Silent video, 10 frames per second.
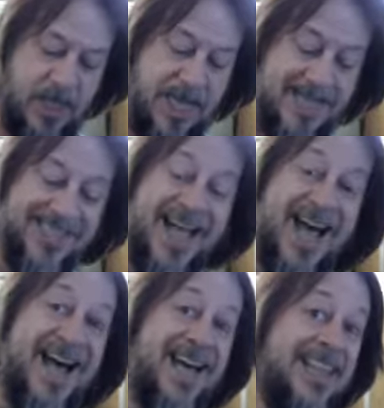And
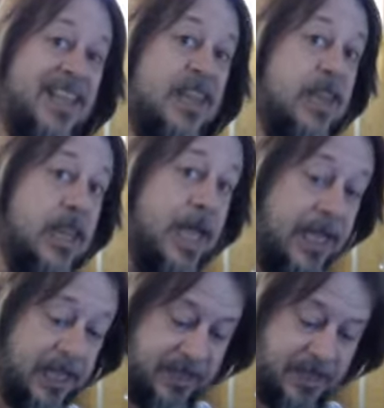I
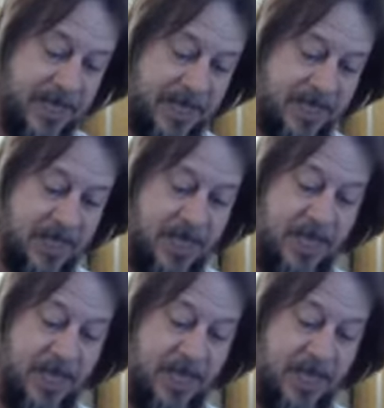like that.